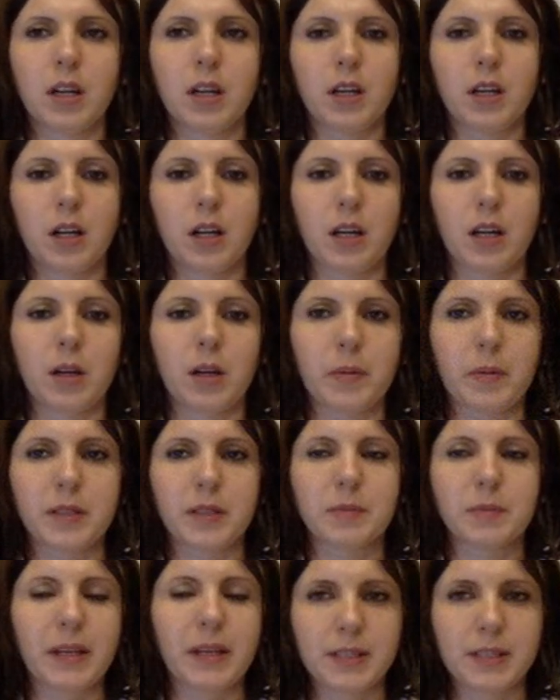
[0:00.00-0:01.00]

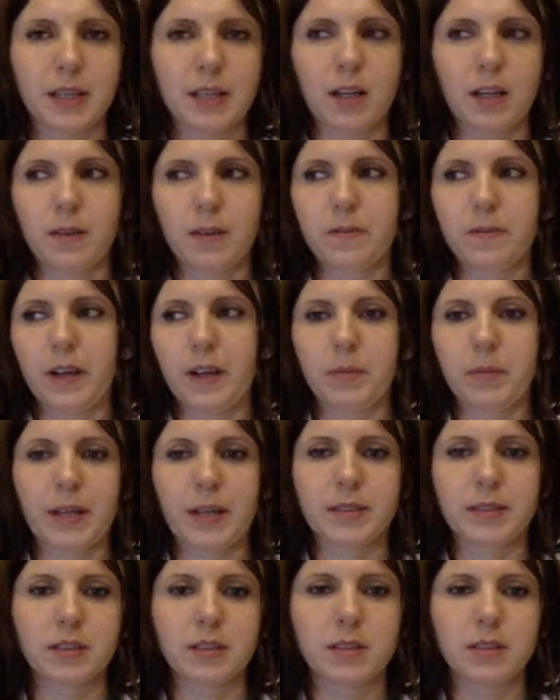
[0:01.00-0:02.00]
Because myself, I
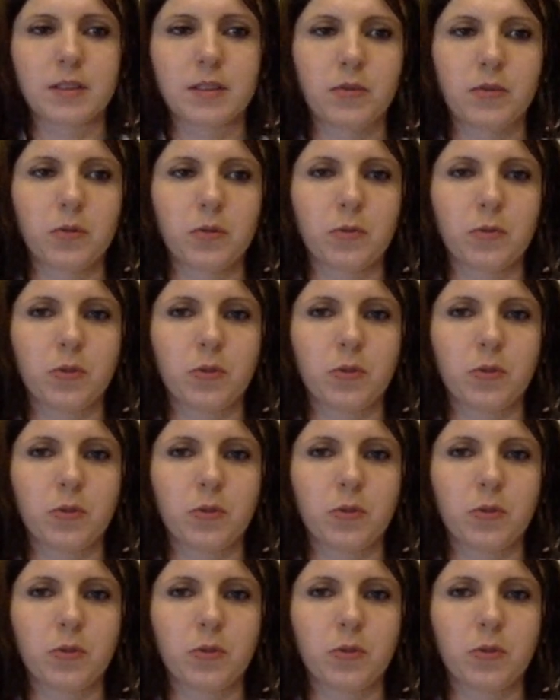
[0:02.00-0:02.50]
passed interview